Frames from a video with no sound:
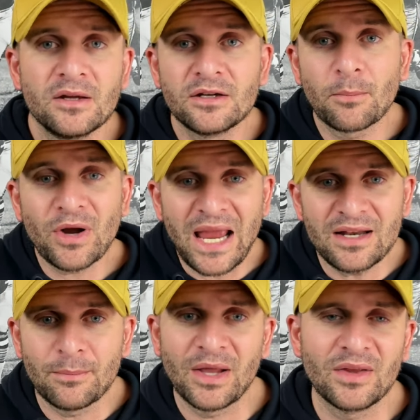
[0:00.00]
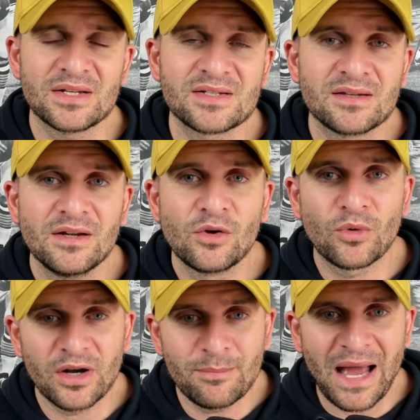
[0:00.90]
Number eight on my list,
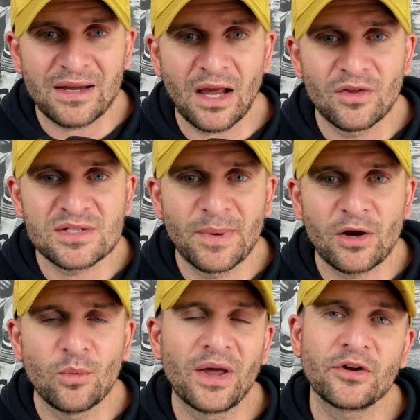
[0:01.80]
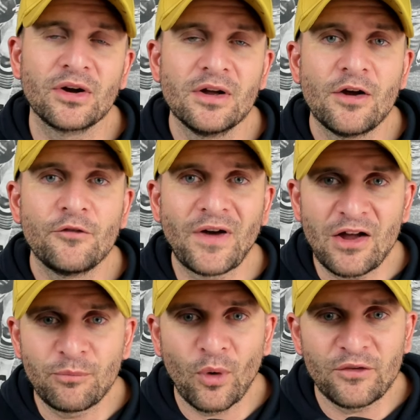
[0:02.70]
running back Ellis Merriweather,
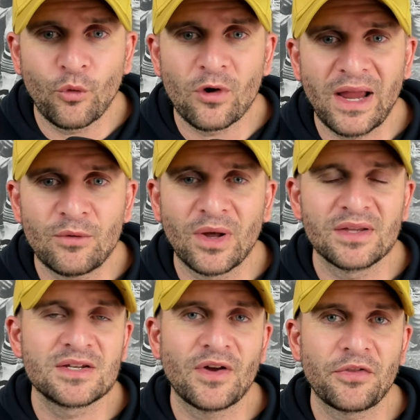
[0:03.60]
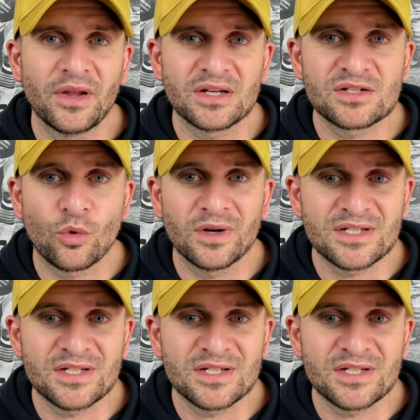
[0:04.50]
five point four eight relative athletic score.